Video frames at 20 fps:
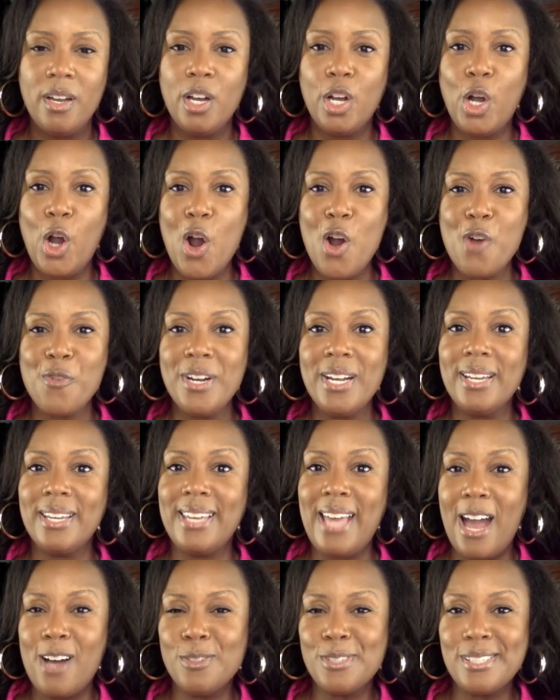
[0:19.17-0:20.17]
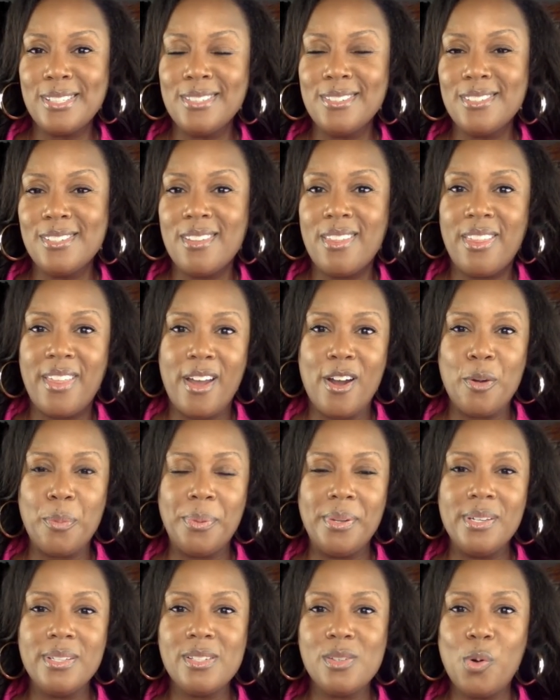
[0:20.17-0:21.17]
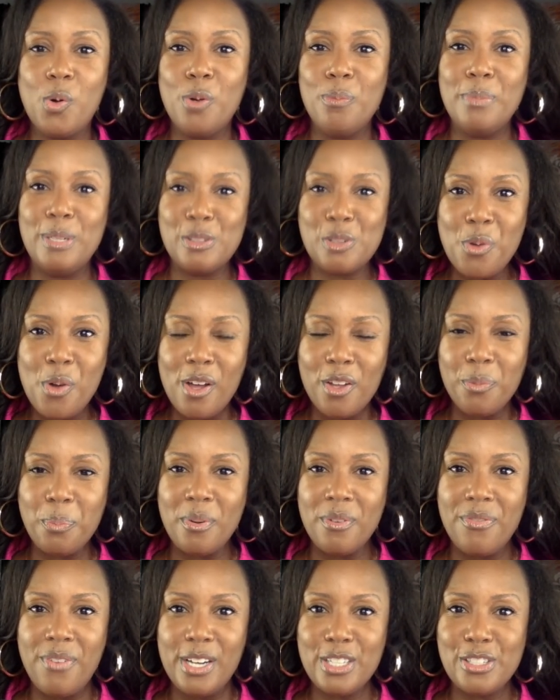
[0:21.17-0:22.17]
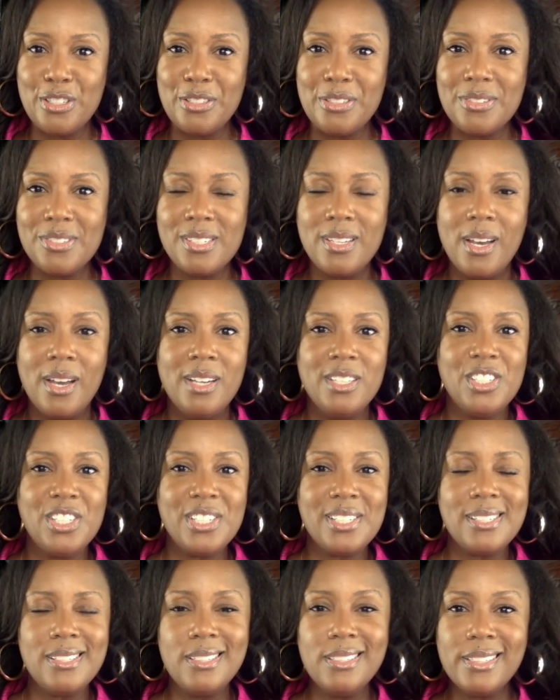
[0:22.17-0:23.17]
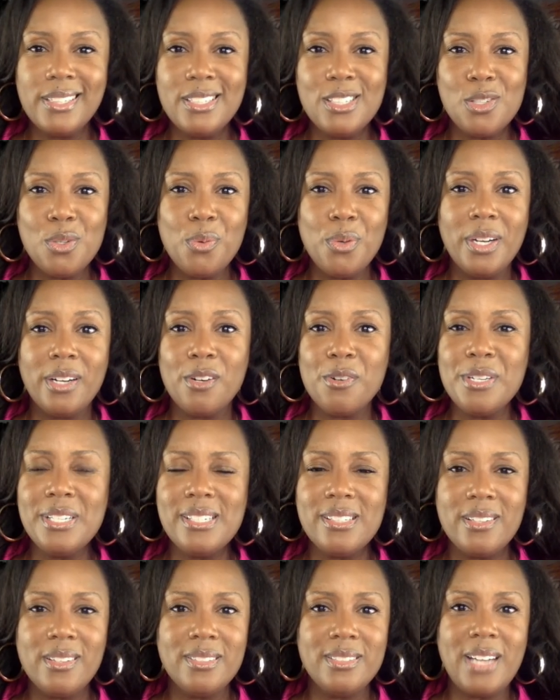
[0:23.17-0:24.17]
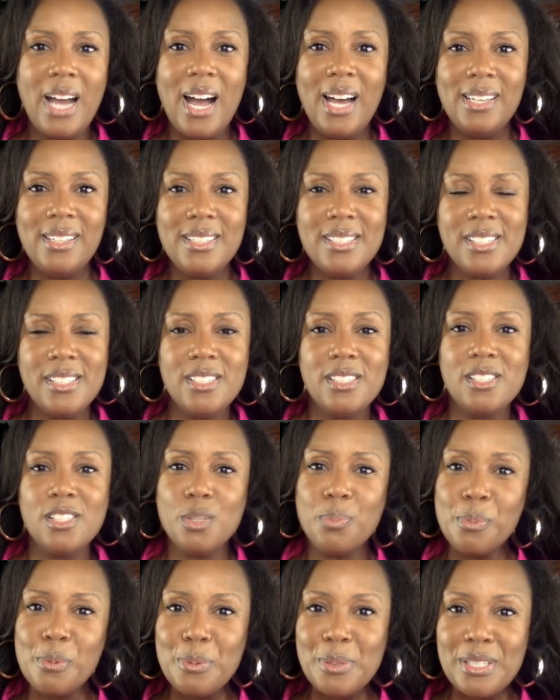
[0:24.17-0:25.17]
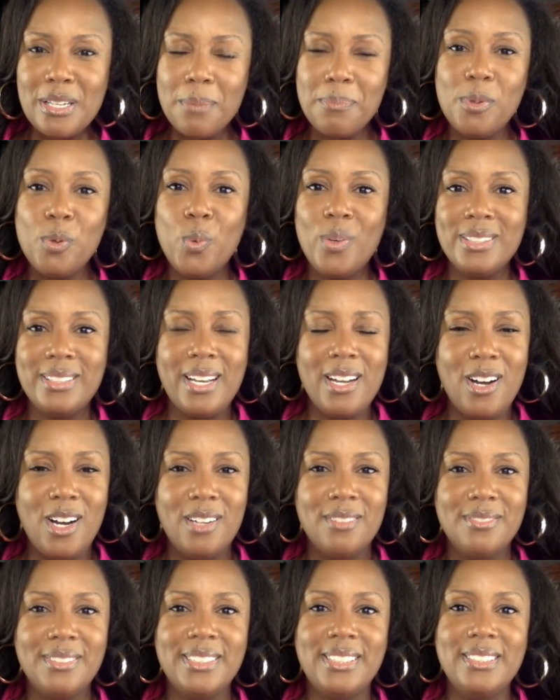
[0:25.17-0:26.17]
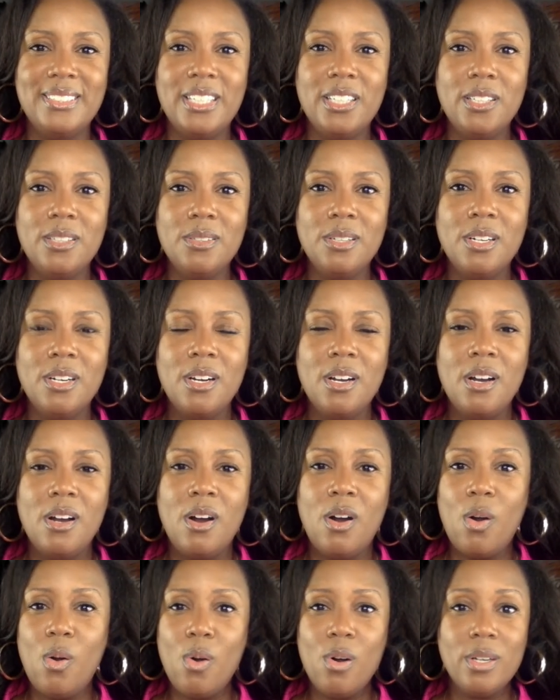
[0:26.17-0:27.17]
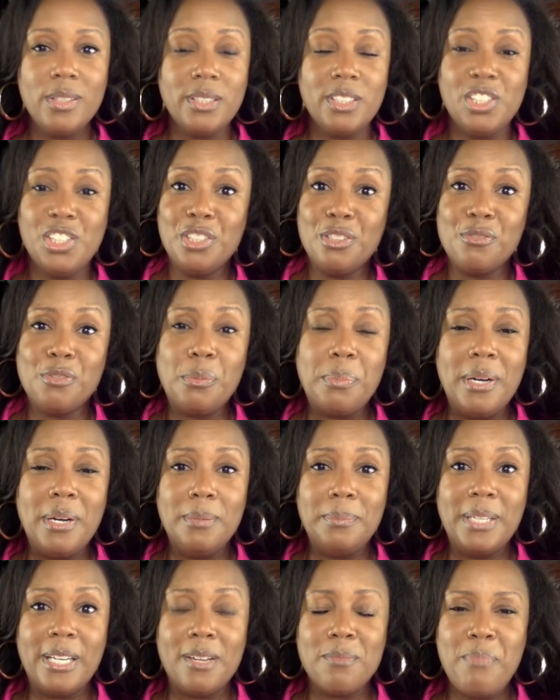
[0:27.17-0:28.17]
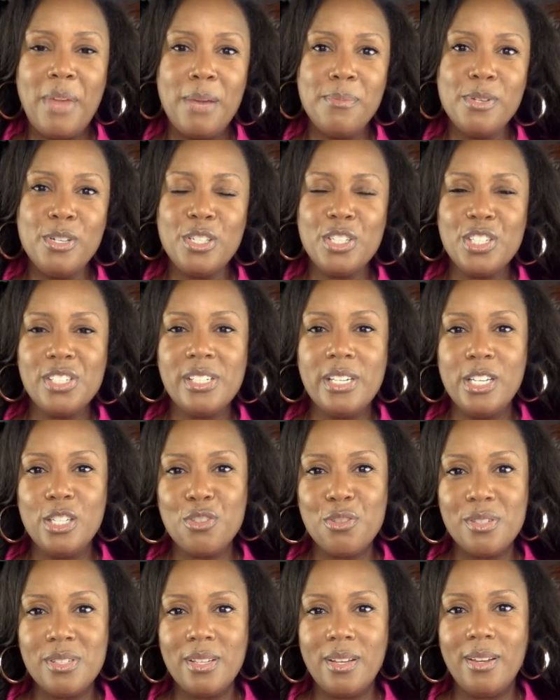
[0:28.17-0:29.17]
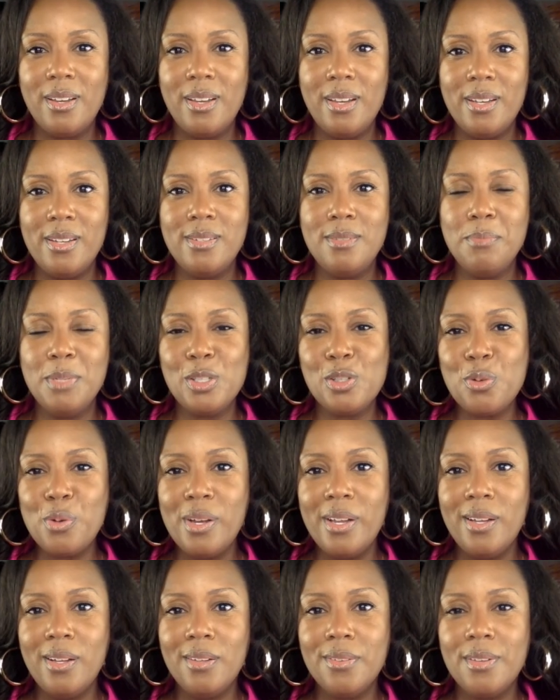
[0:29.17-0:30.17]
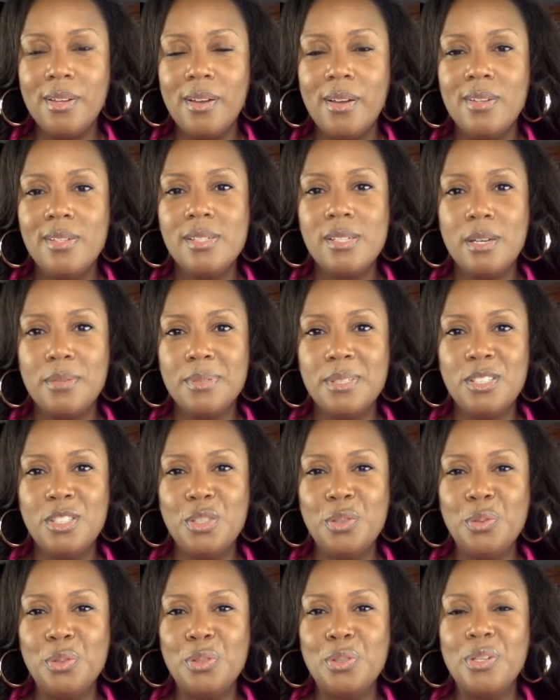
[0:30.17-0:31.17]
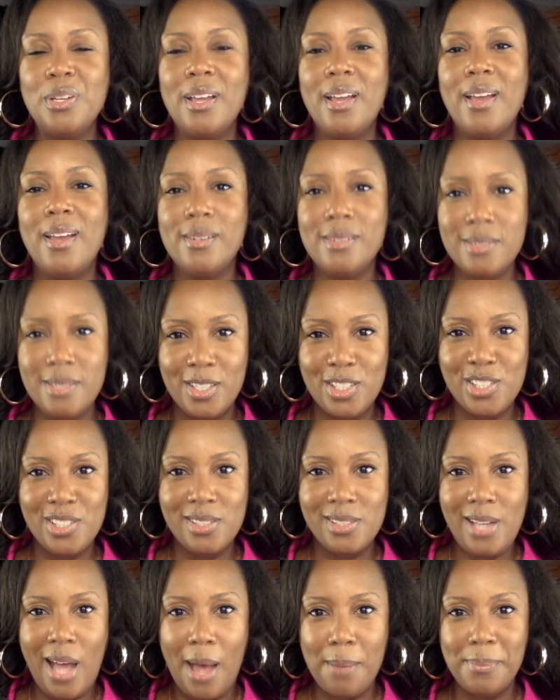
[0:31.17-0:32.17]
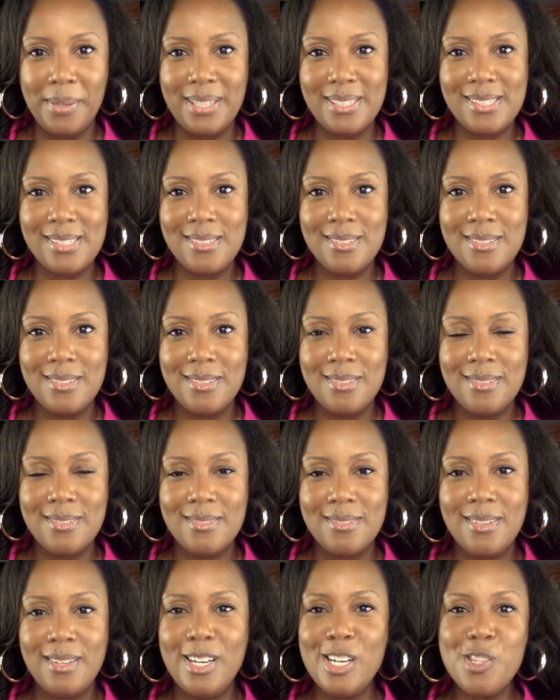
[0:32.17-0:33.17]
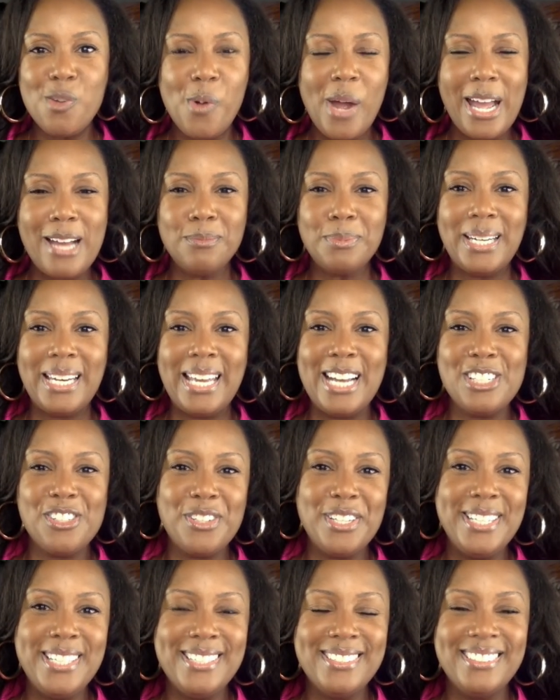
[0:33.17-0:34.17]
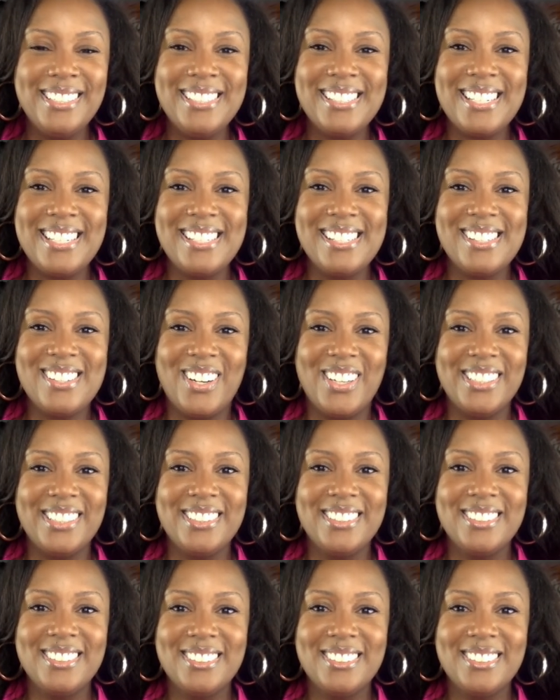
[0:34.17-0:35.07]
current counselors, therapists, or mental health professionals just looking to increase their knowledge and to spruce up on what they already know, or the general public. Maybe you're just interested in mental health, substance use, and addiction topics. Either way, I'm glad you're here. Let's get started.